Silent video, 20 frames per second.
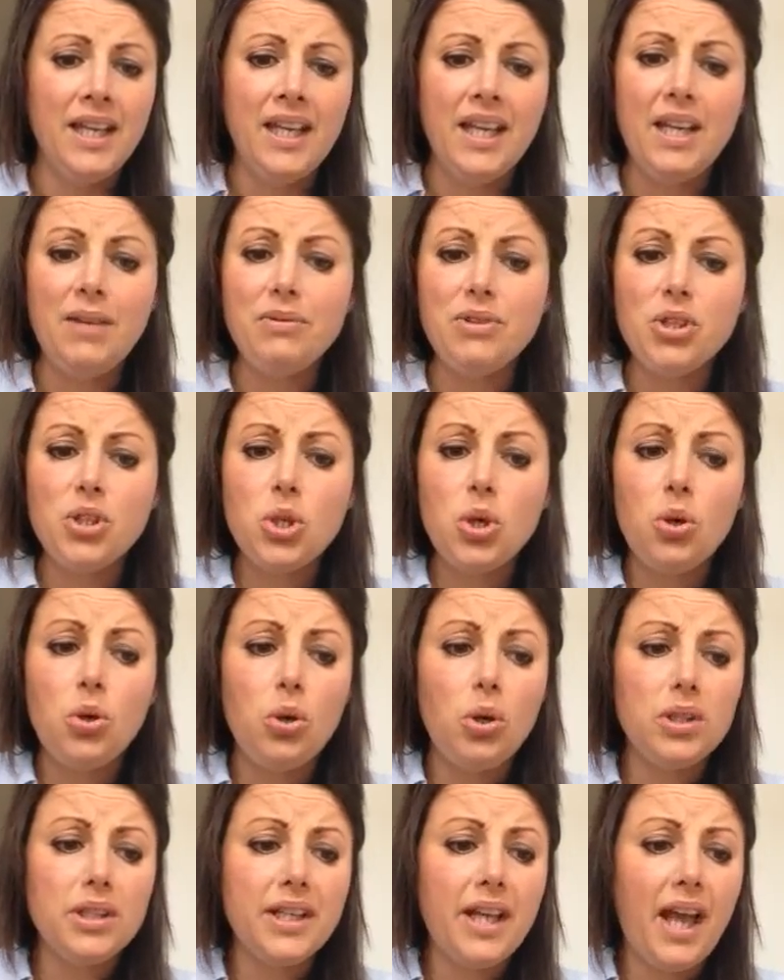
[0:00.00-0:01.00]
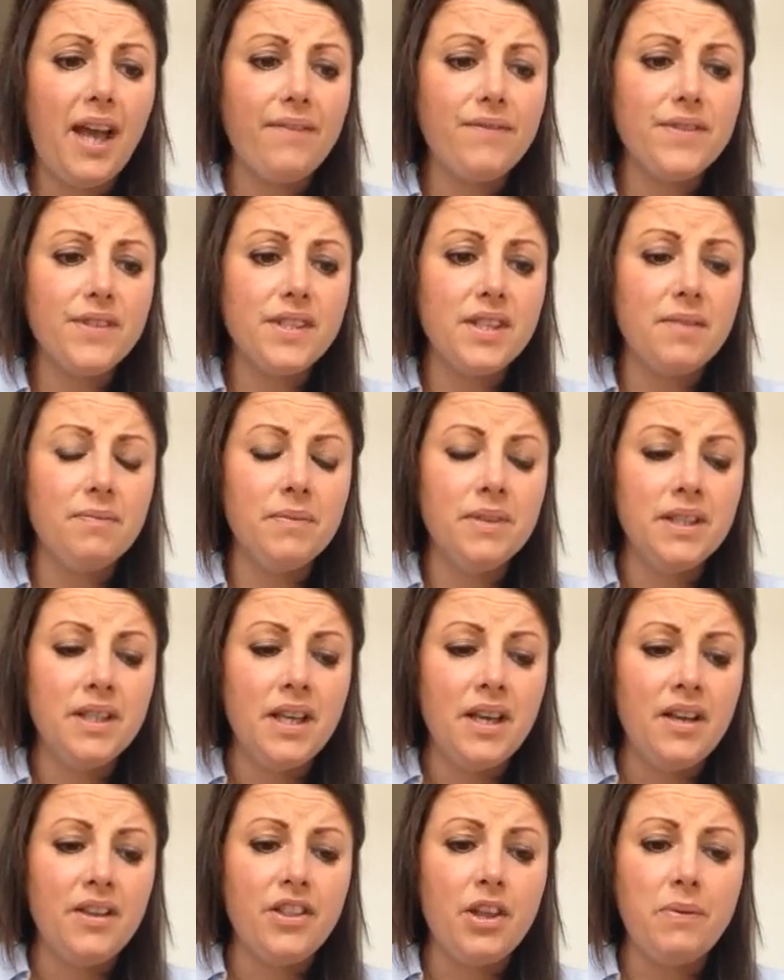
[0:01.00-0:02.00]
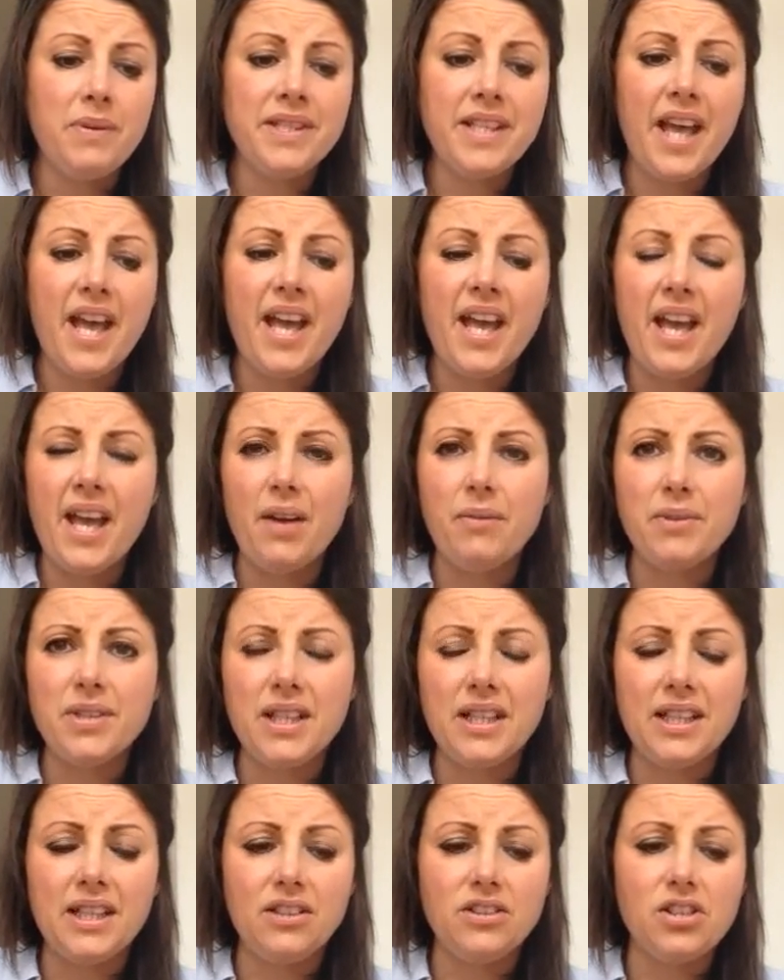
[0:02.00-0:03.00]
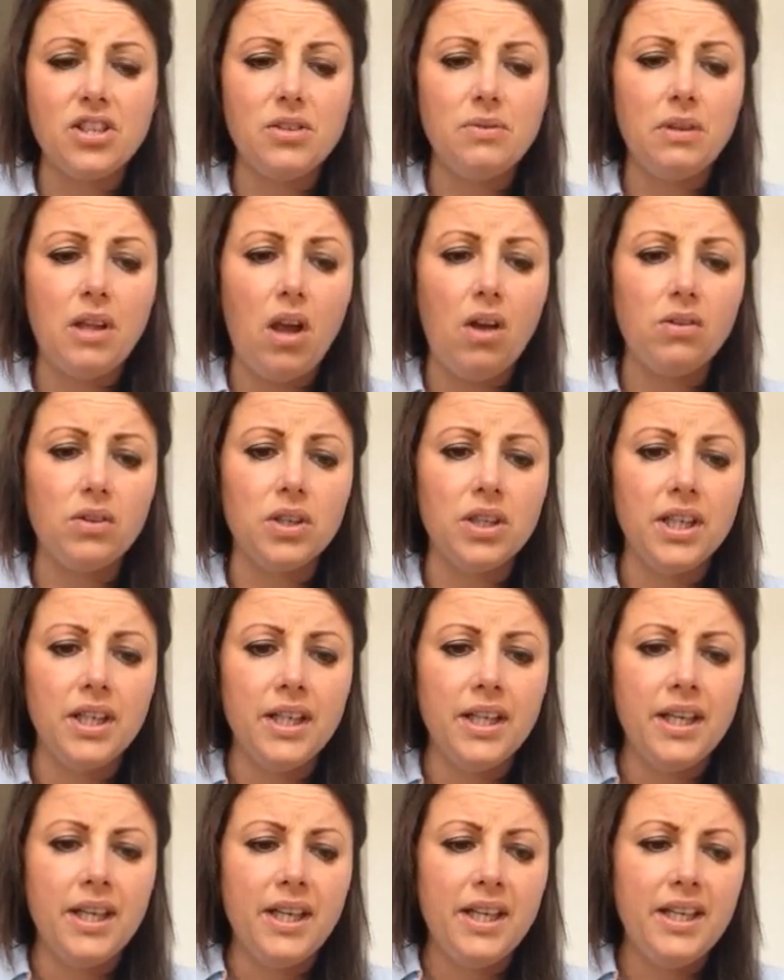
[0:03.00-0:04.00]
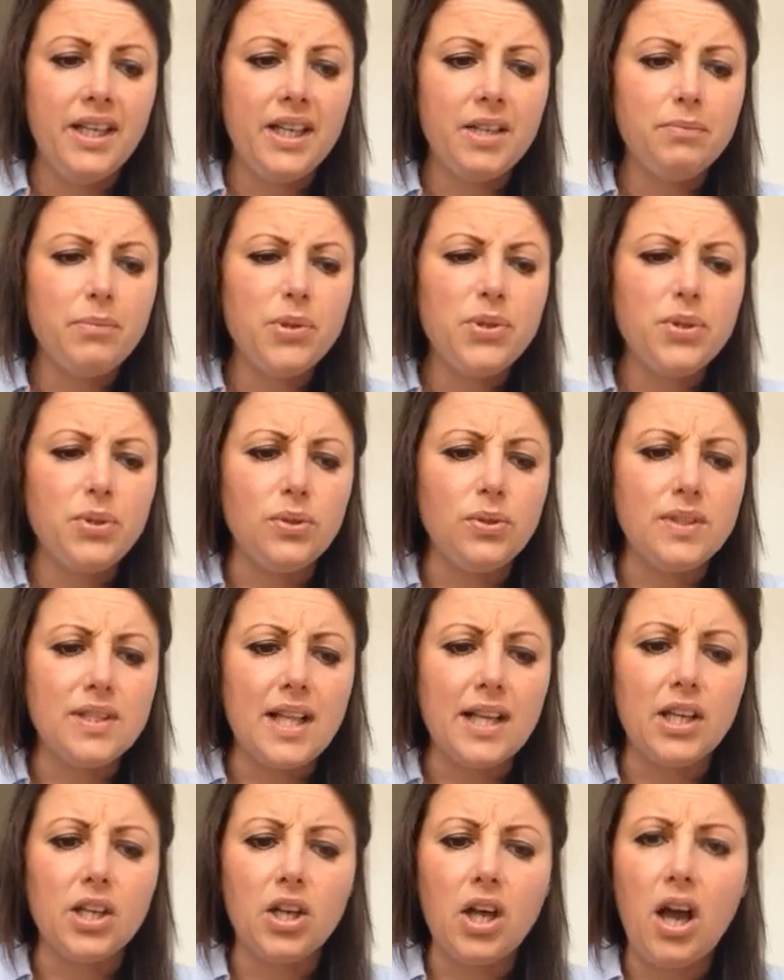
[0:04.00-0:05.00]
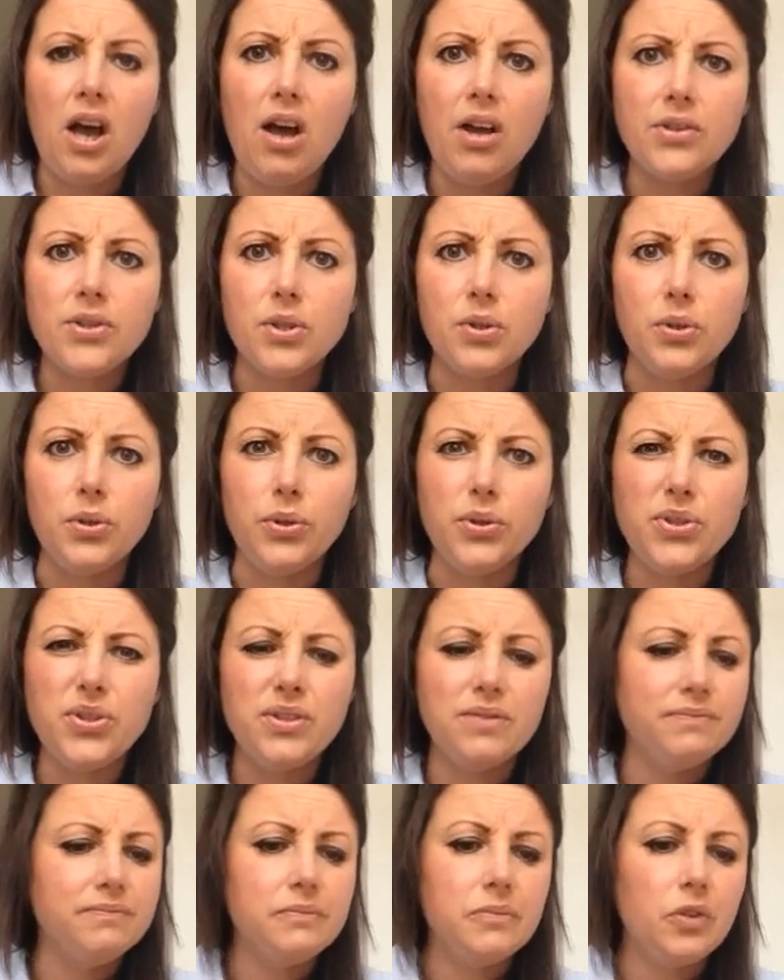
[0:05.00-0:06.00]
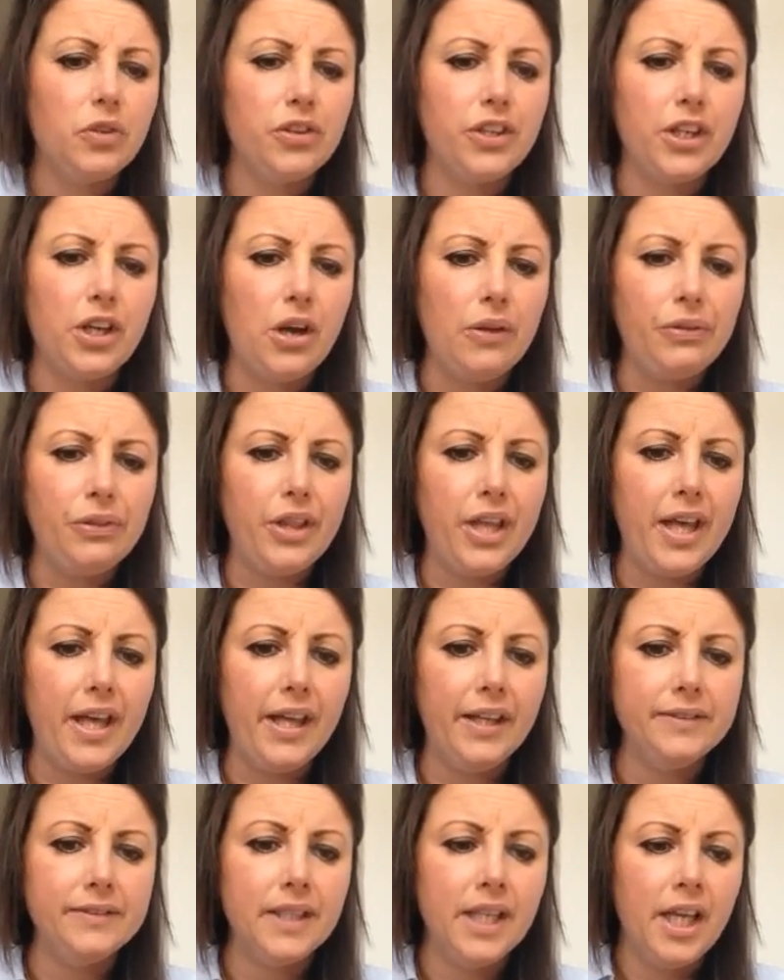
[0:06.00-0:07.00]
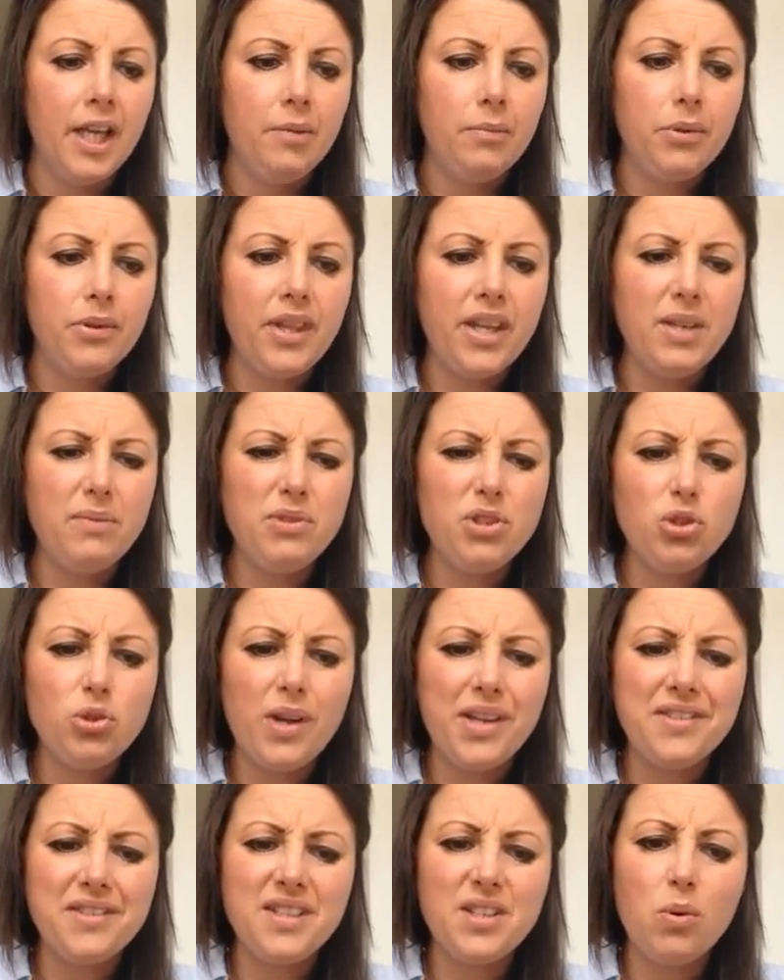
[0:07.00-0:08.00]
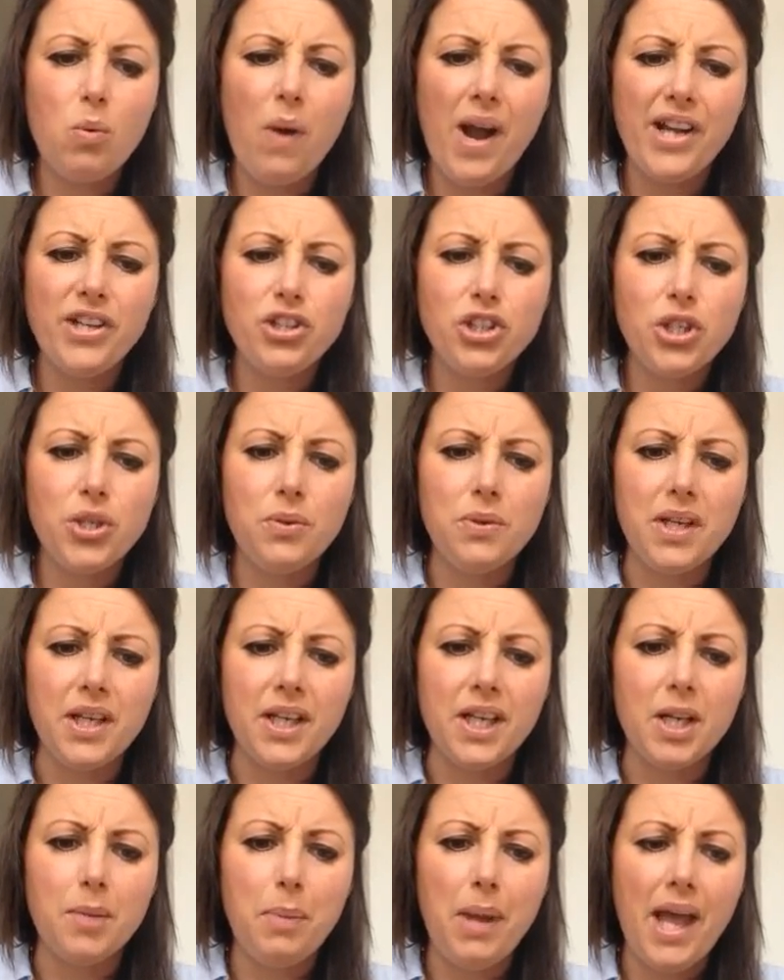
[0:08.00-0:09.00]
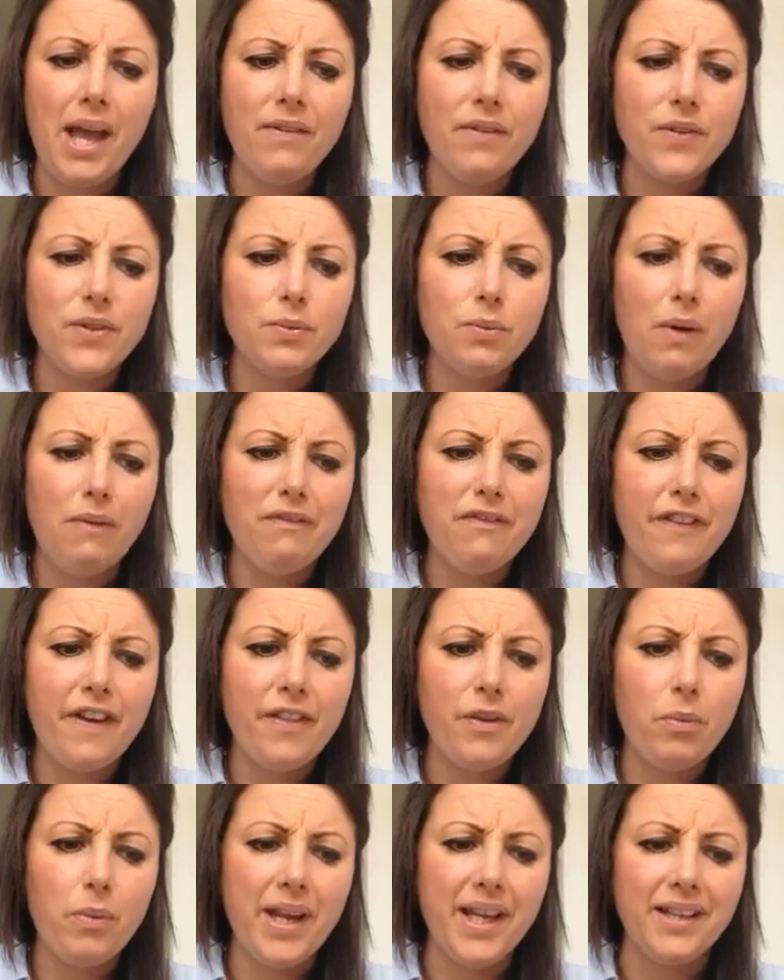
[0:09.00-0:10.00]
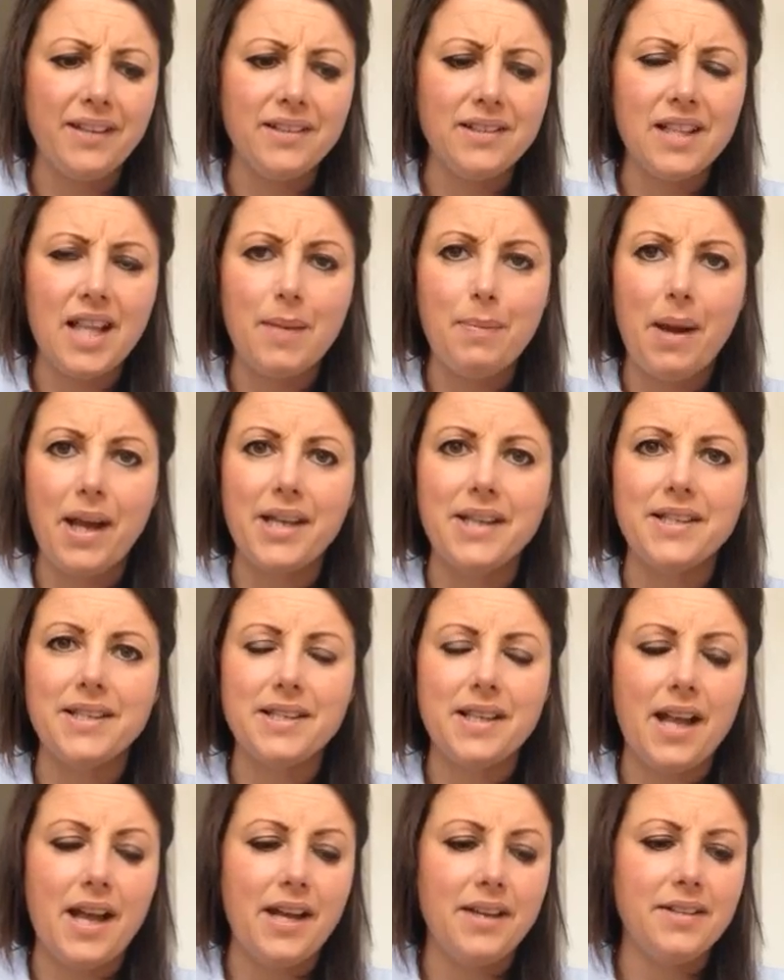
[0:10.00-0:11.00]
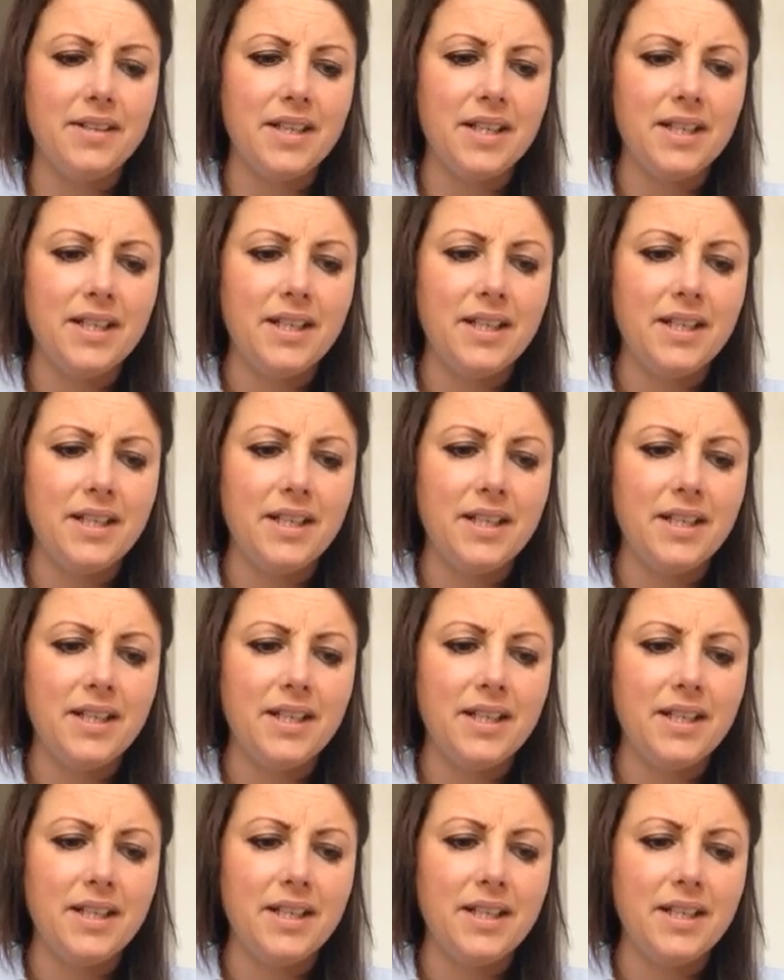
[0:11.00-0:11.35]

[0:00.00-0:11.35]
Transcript: He was tall and handsome, though his hair was a little too long. He had muscles like a cart horse, nothing odd there. But then he was dressed in a white tunic and a pair of swan feather wings lay by his side.